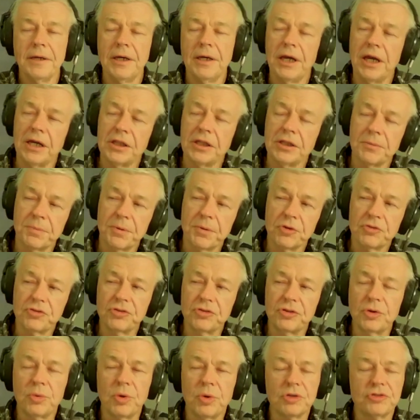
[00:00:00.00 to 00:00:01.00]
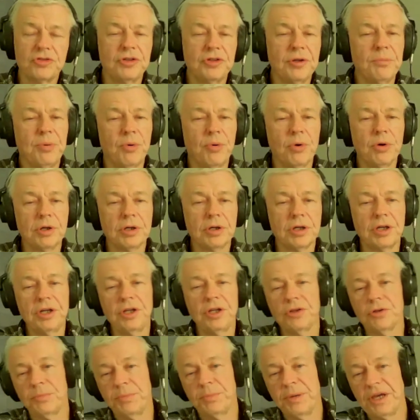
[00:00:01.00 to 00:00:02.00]
And the person who wants to import it can
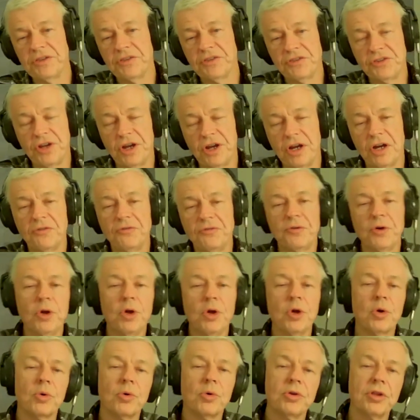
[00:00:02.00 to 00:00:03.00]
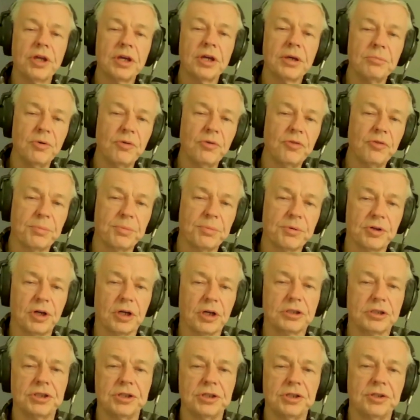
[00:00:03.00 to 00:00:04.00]
either pay the tariff, or they can move the
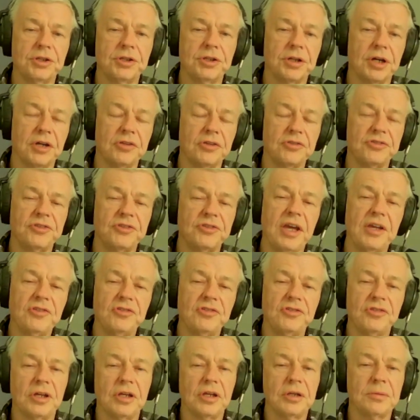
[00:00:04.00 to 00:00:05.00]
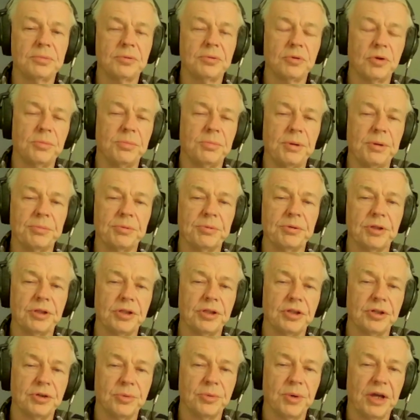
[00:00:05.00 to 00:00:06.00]
production to the United States and employ people in
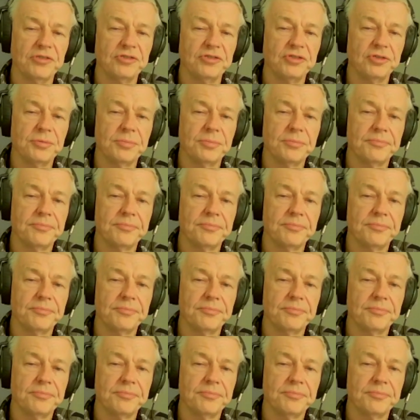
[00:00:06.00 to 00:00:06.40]
the US.